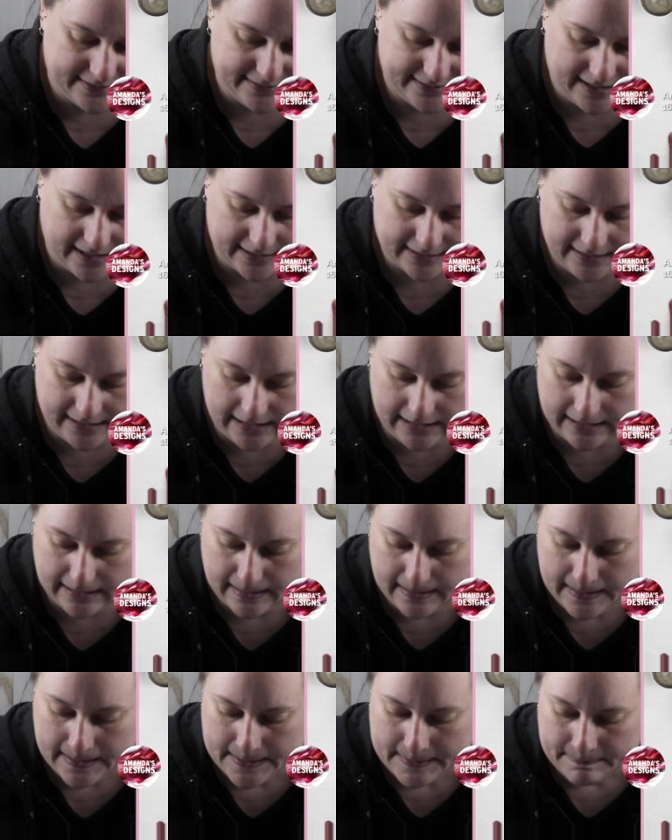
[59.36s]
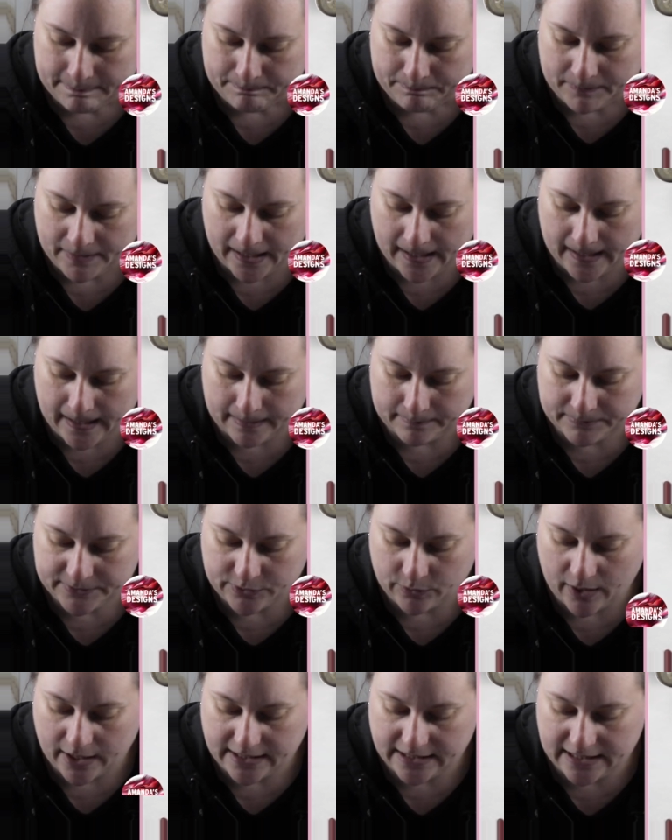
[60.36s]
this technique,
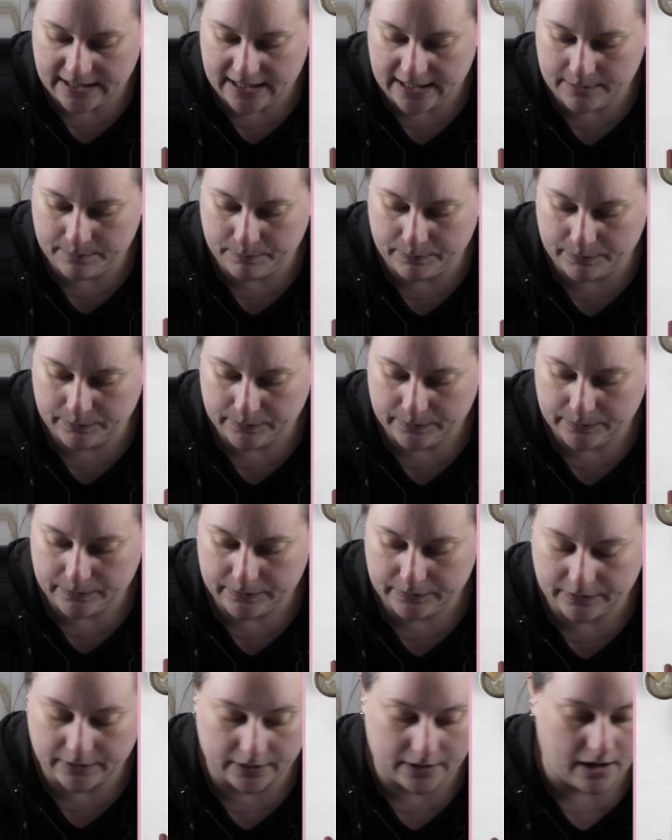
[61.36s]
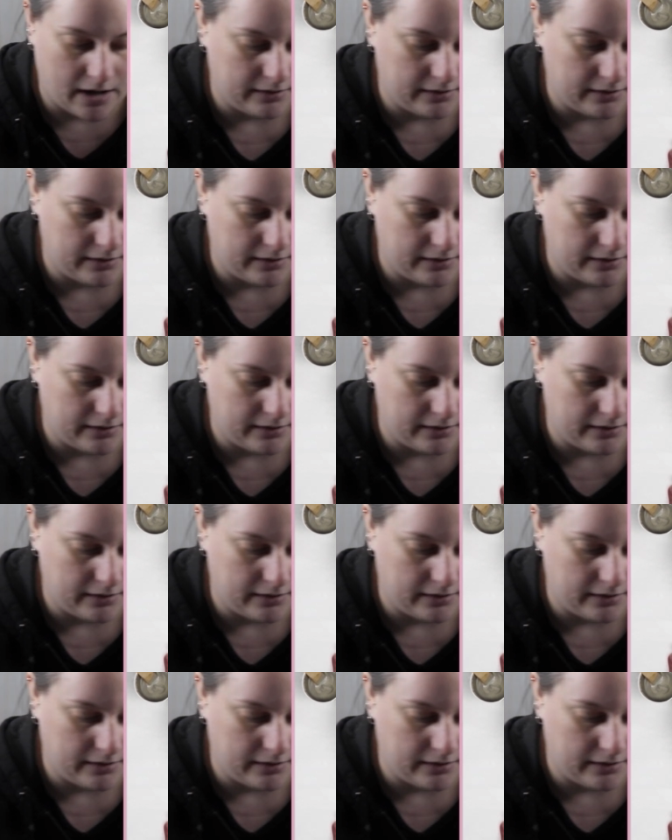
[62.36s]
so I keep the